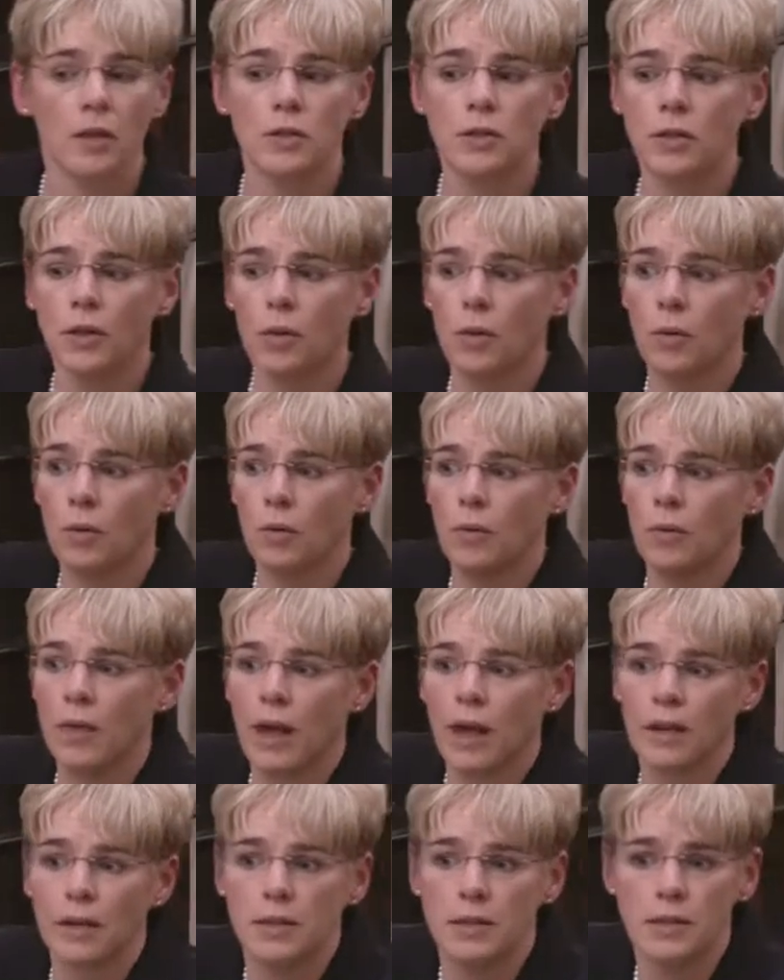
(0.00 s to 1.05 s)
So
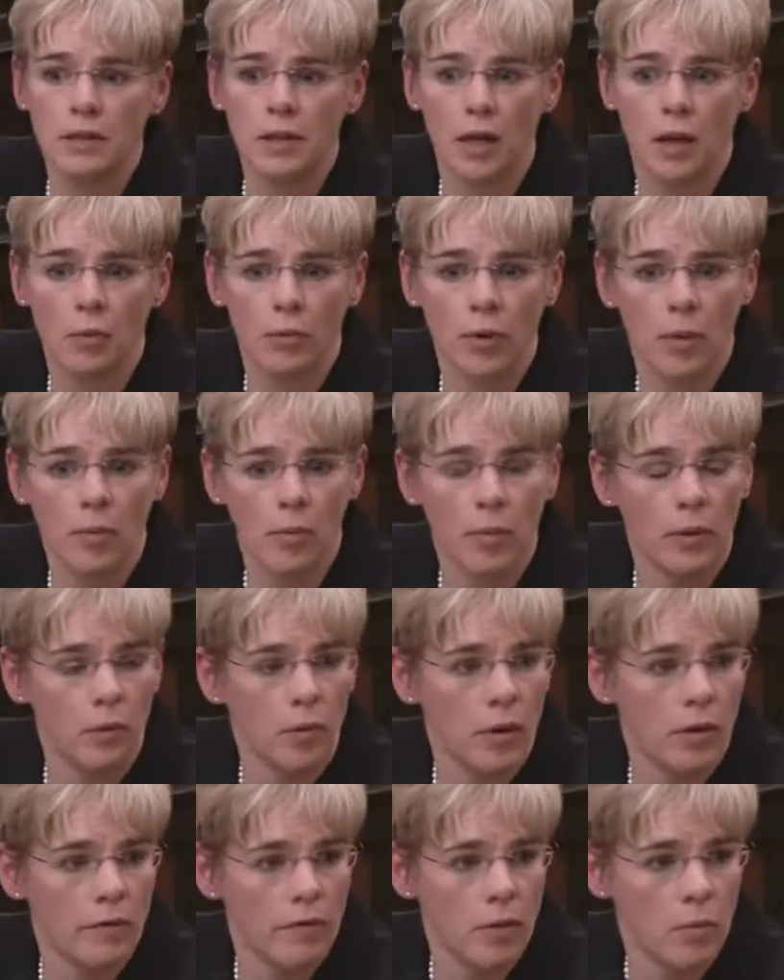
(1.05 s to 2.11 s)
that is probably
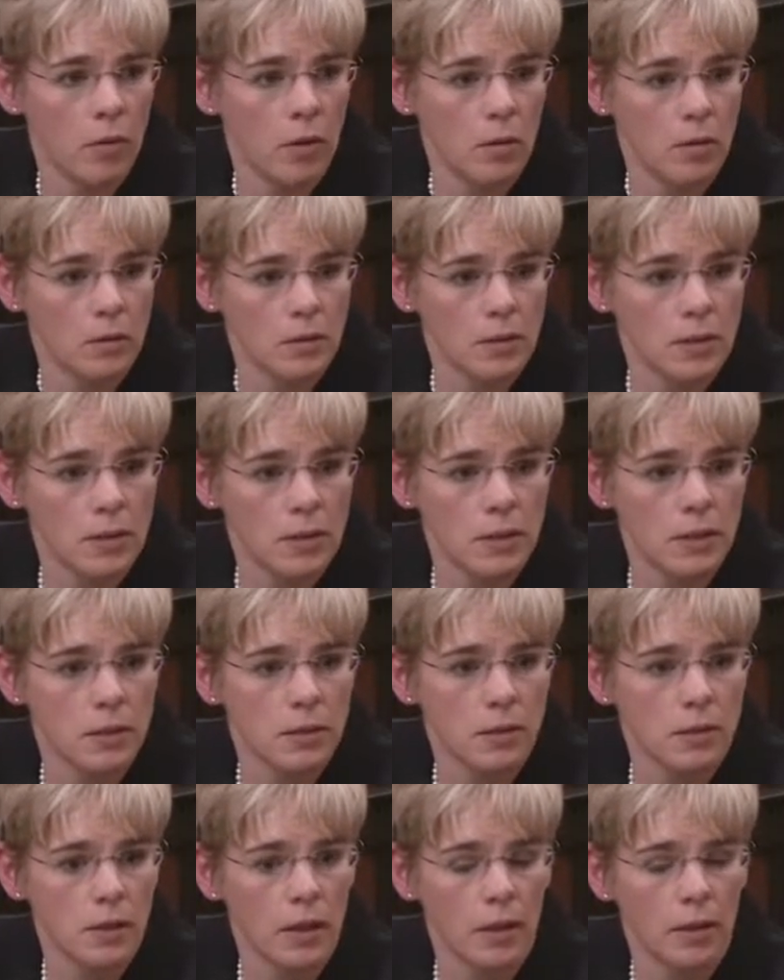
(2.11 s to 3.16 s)
one of the most